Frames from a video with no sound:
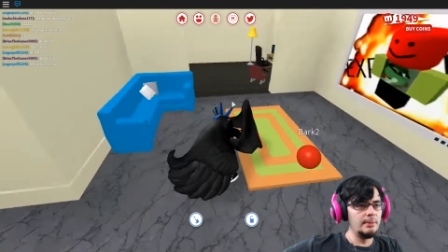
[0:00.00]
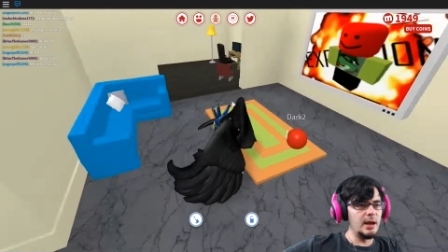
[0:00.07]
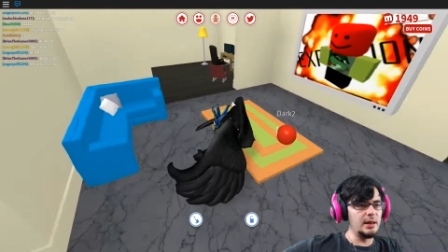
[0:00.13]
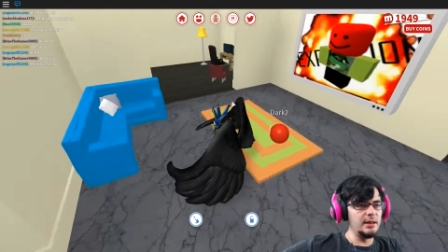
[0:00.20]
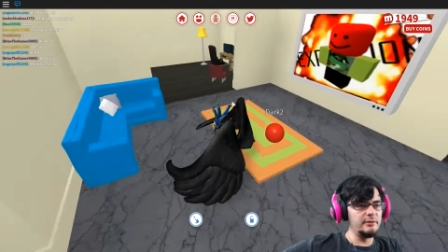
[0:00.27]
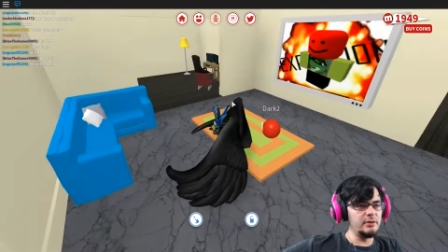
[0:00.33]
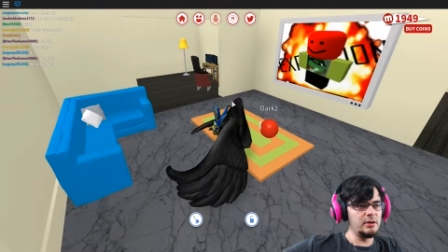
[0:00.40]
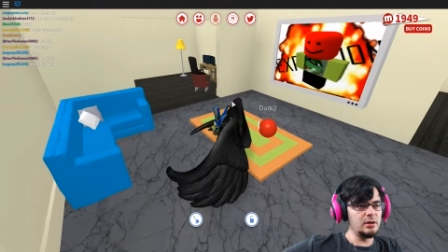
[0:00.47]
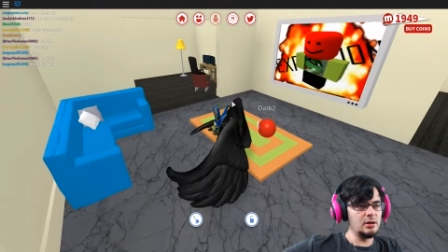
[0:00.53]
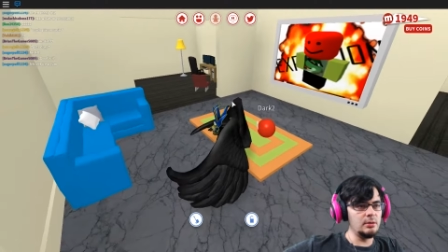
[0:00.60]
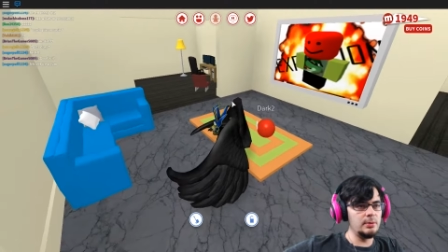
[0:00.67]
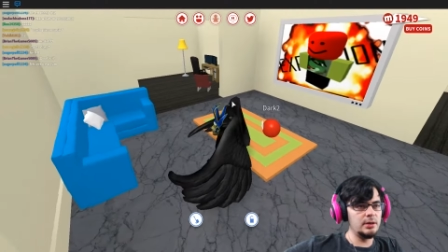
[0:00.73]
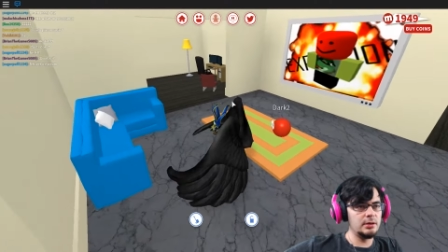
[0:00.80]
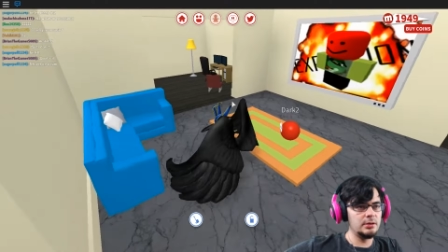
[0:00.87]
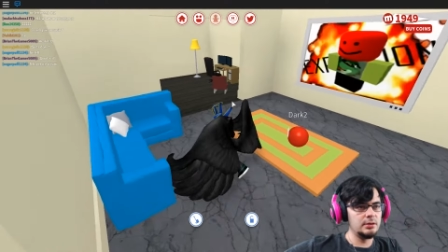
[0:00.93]
My living
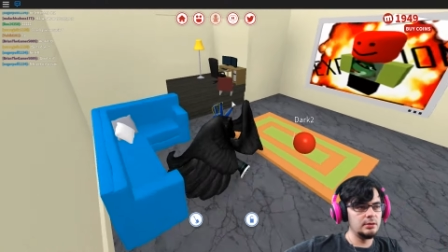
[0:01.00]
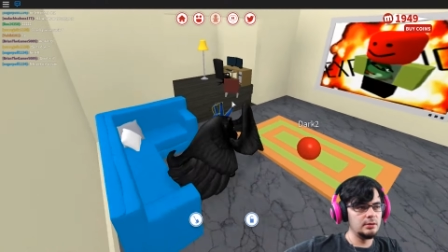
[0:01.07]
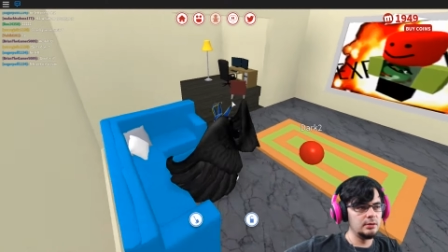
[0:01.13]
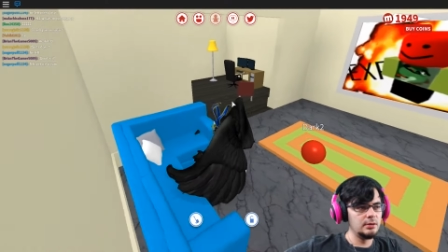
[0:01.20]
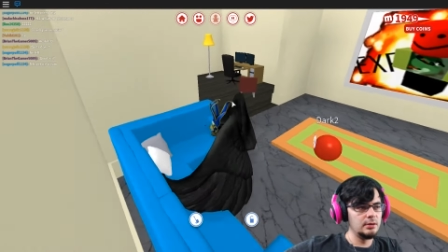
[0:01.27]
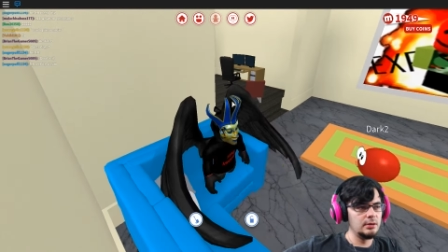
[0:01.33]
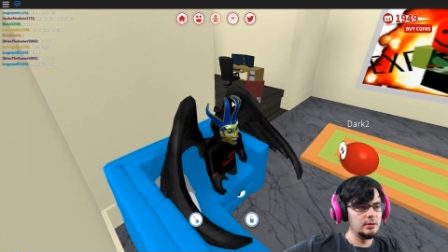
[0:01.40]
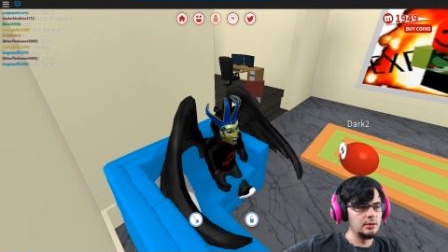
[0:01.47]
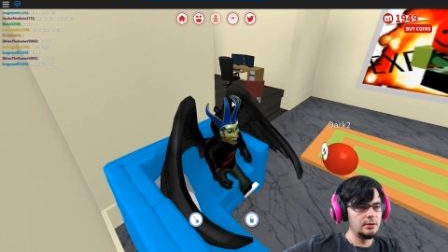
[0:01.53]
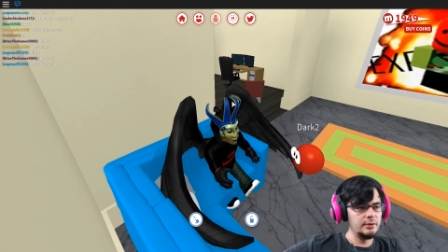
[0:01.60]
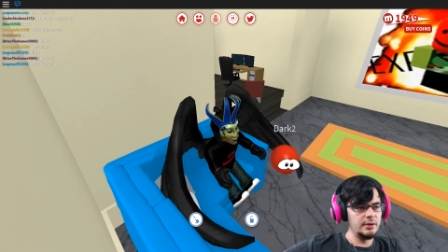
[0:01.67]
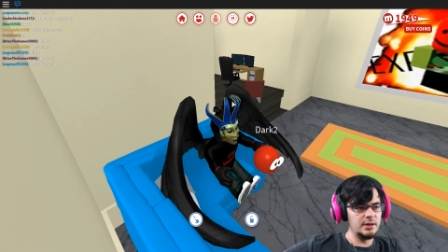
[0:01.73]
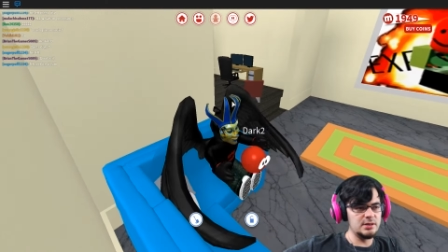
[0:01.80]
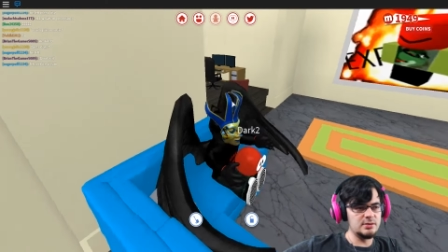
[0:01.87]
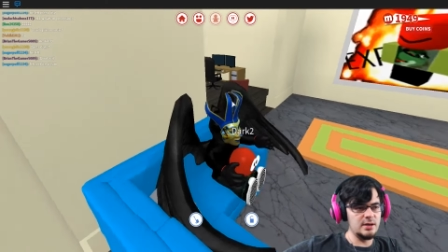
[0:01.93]
room.
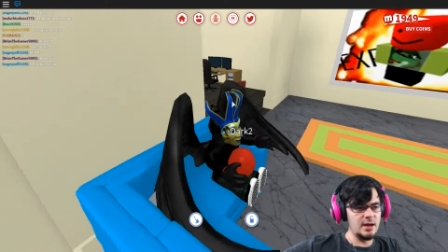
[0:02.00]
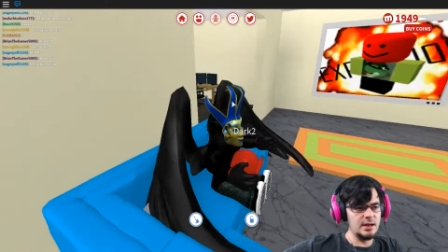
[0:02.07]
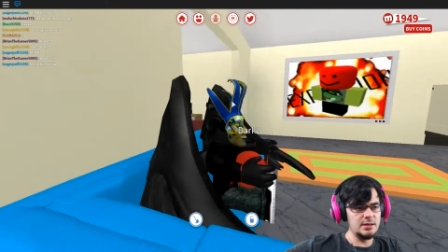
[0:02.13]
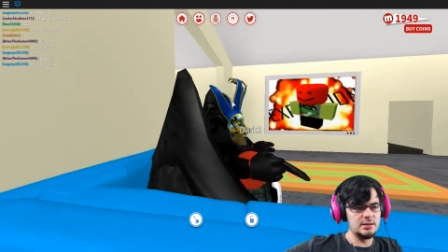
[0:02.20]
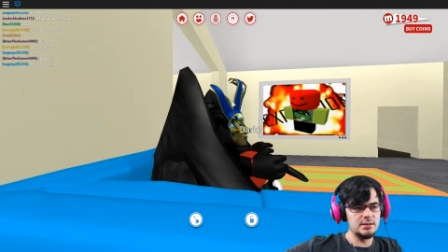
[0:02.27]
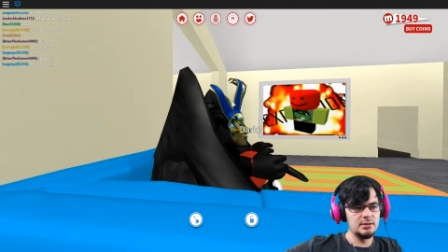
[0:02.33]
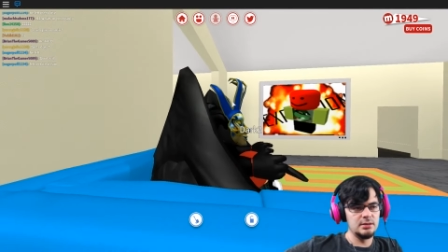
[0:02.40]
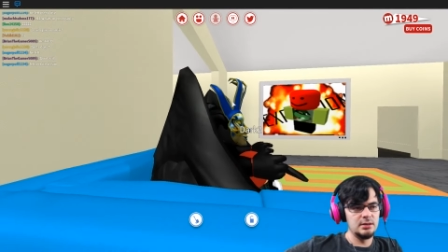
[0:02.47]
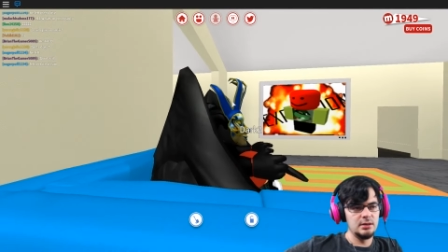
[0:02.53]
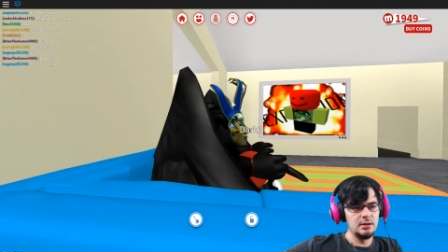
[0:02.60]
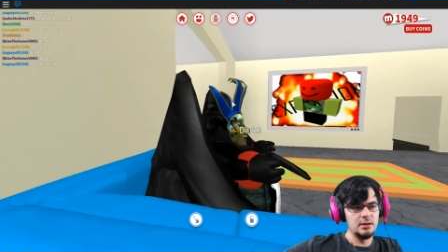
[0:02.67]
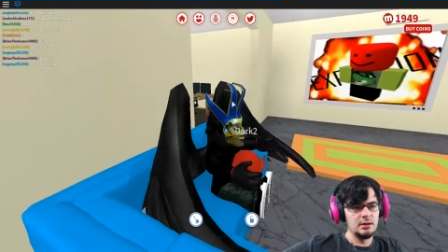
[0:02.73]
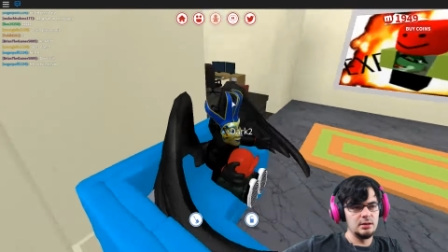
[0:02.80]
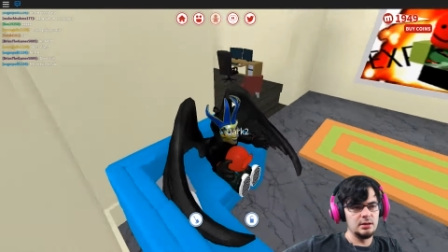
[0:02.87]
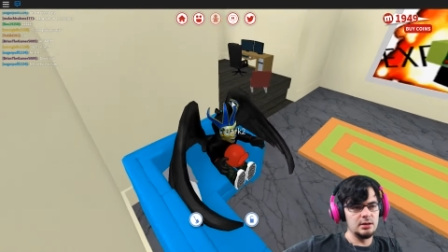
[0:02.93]
That's right.
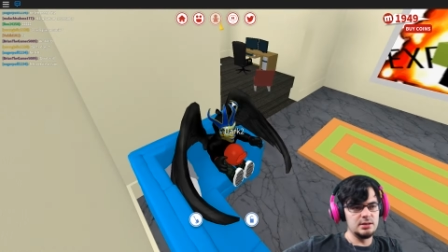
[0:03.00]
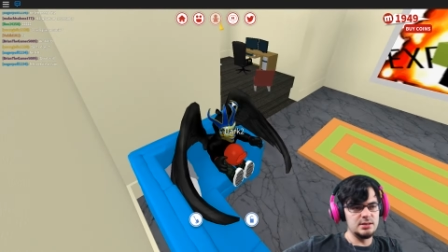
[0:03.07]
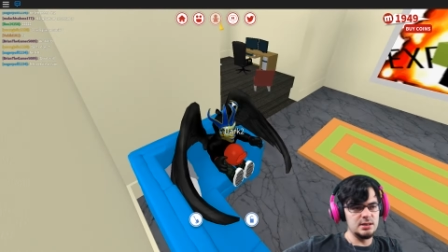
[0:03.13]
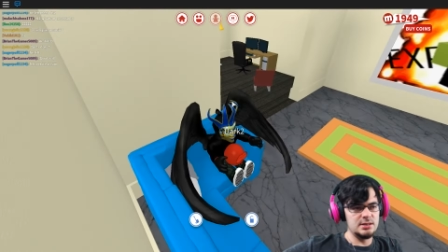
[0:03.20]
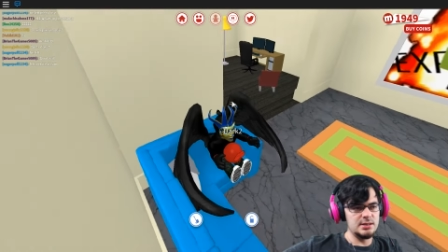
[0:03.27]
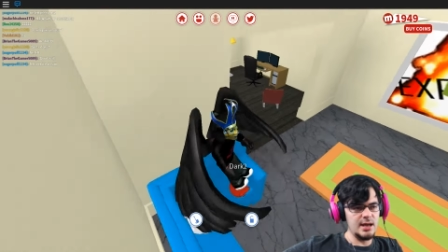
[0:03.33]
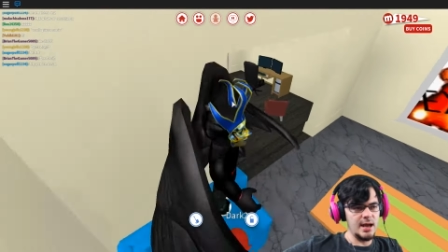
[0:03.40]
You can sit